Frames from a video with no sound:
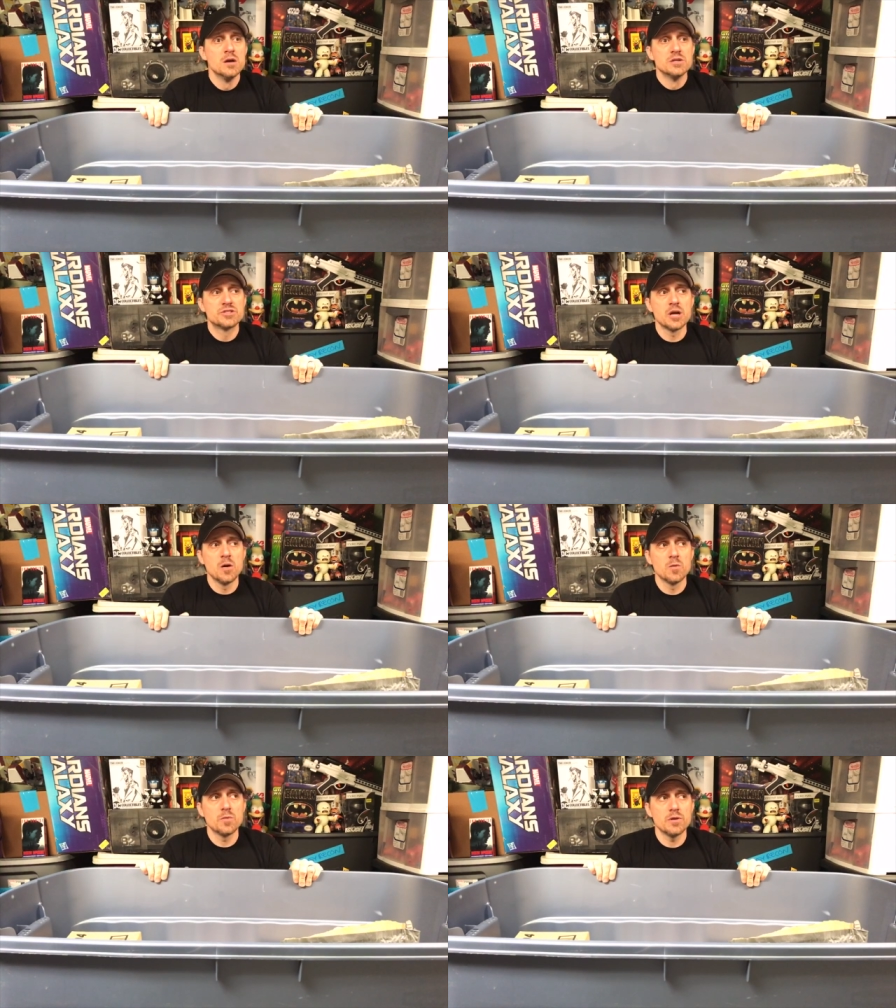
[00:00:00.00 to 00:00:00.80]

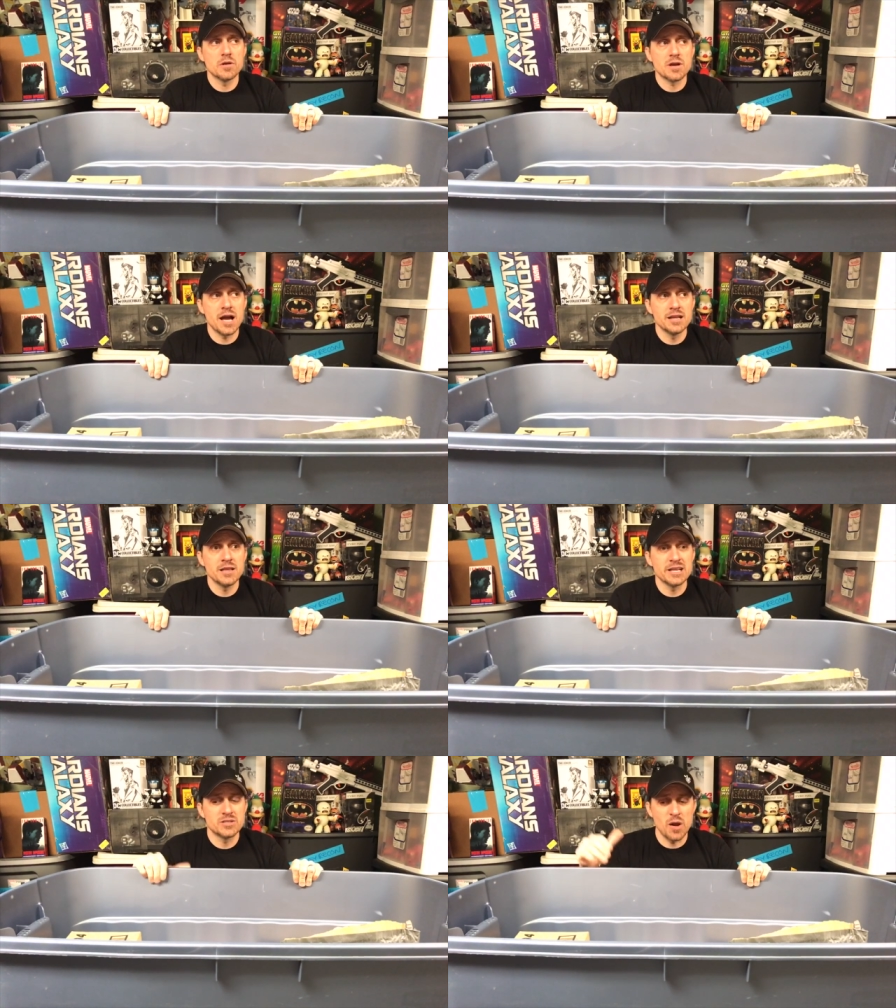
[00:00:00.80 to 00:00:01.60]
So you're kind of
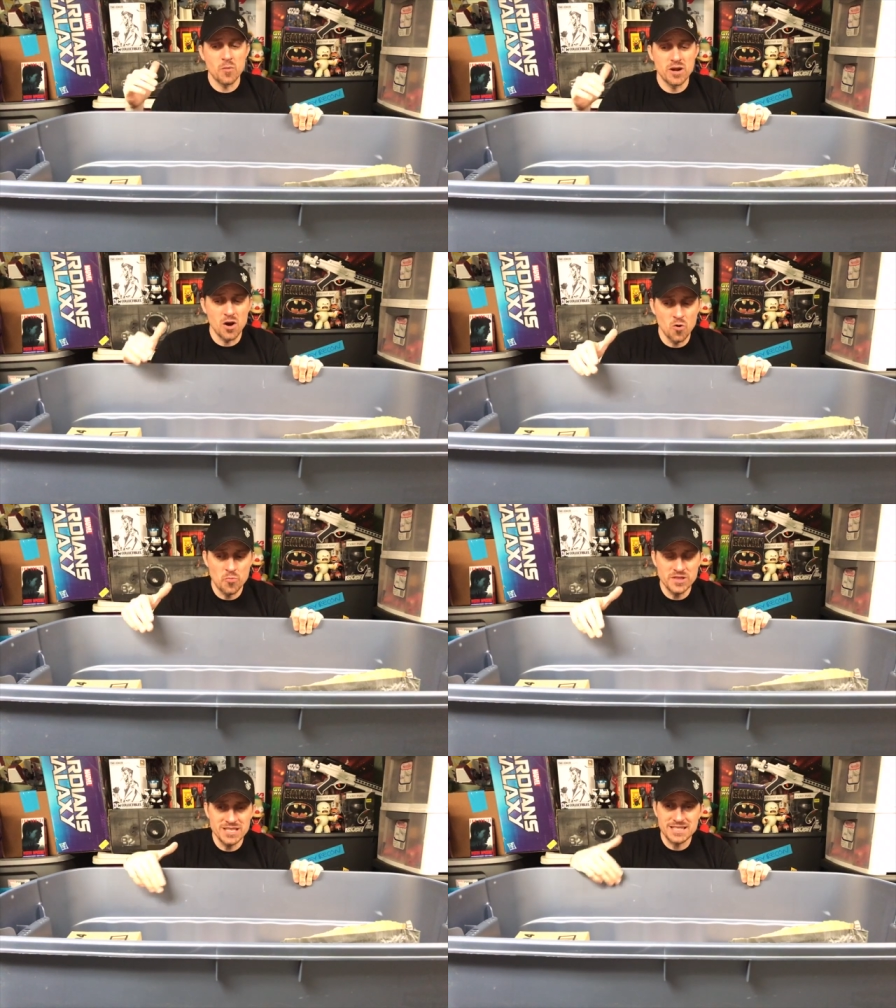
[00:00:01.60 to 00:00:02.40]
like, do I want to
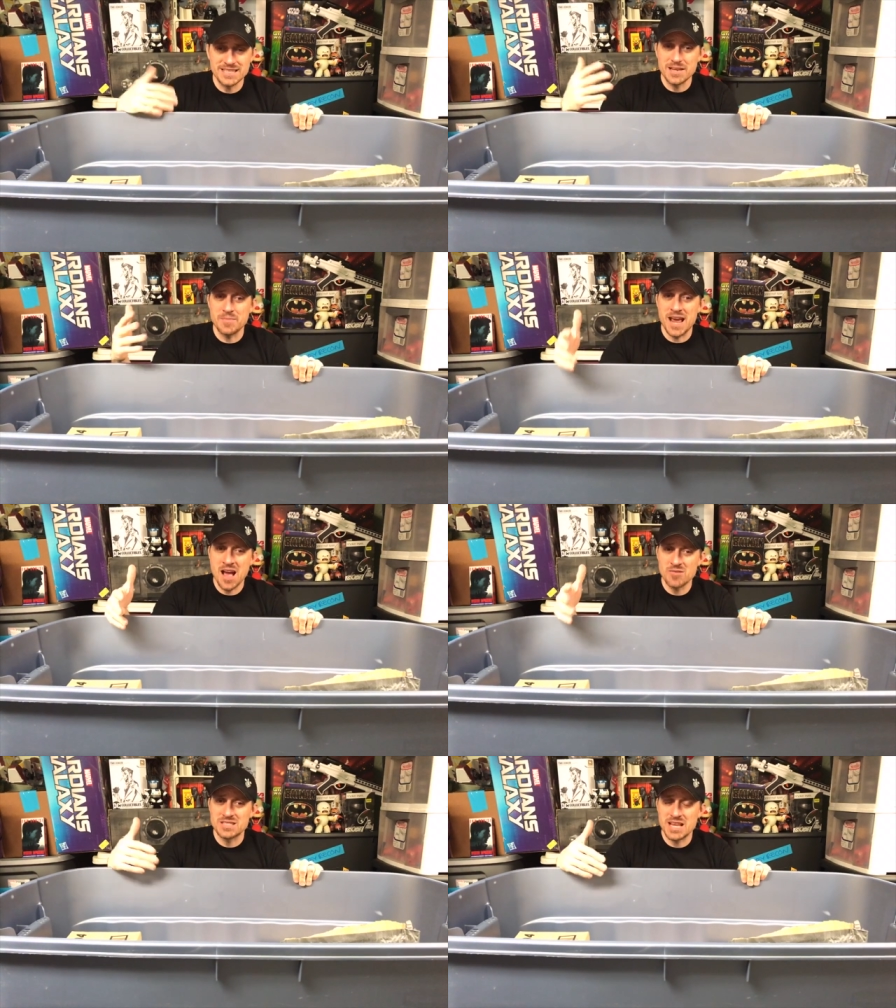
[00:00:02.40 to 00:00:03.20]
open these things up
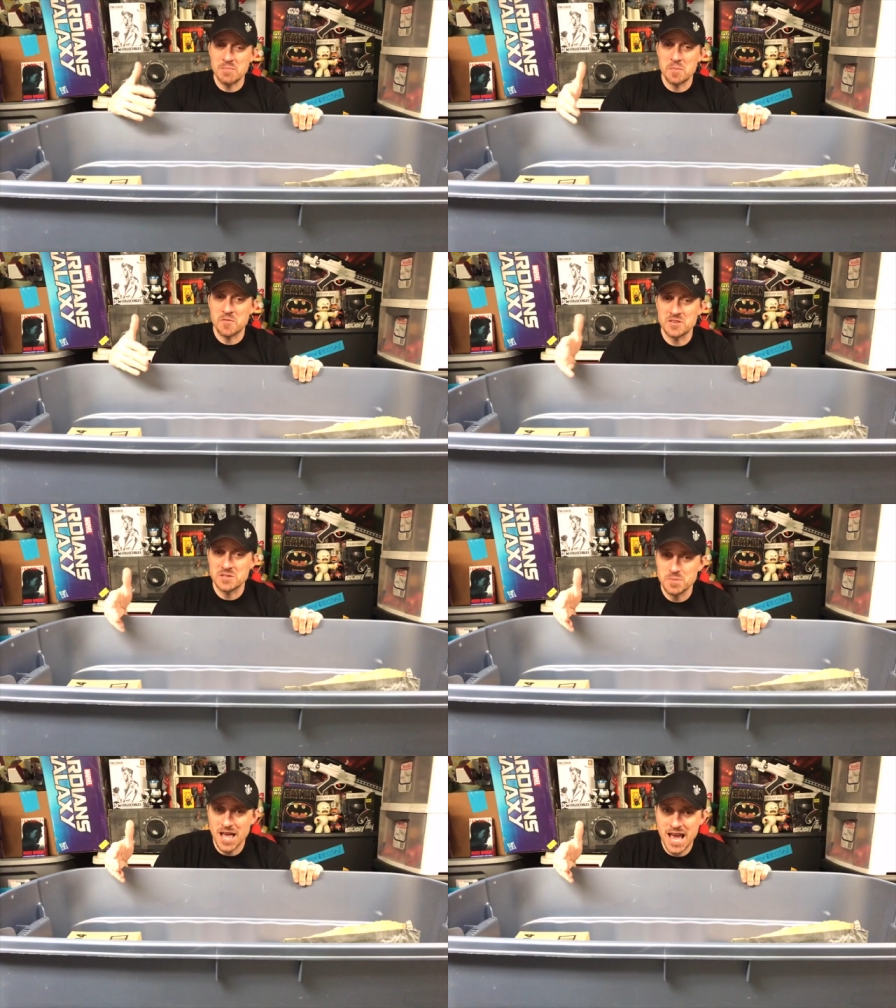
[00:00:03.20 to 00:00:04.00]
now and set them up for
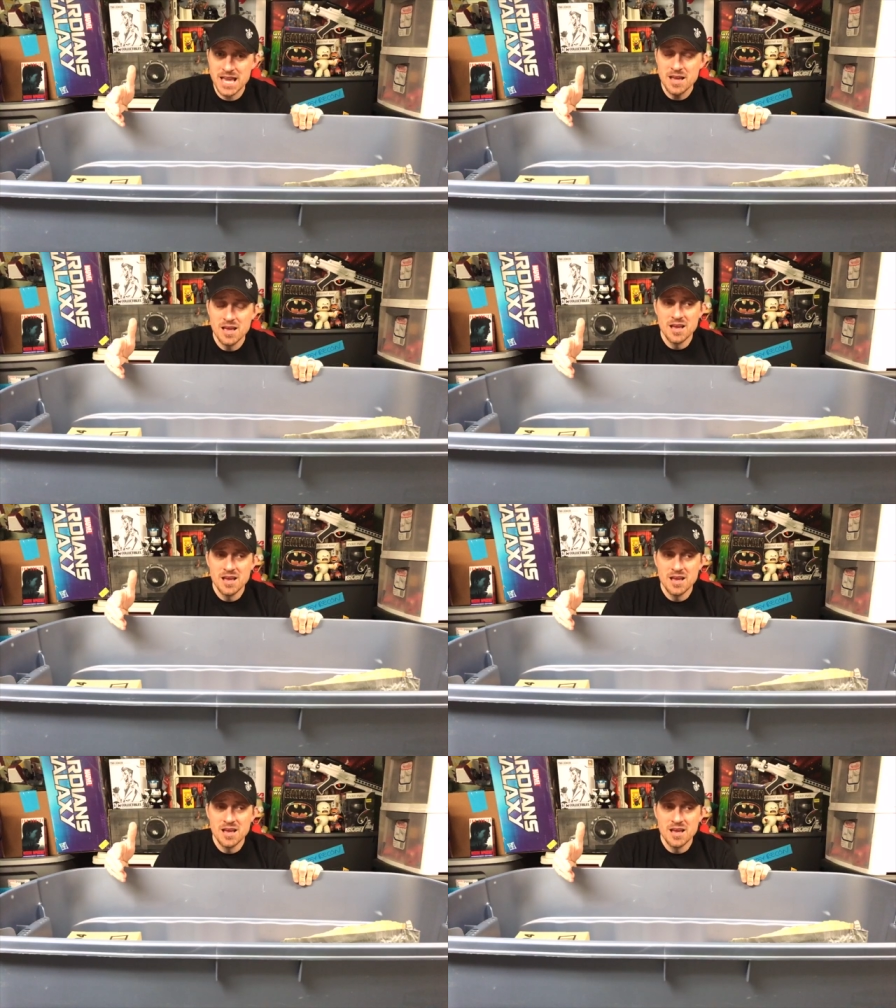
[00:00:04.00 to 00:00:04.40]
display?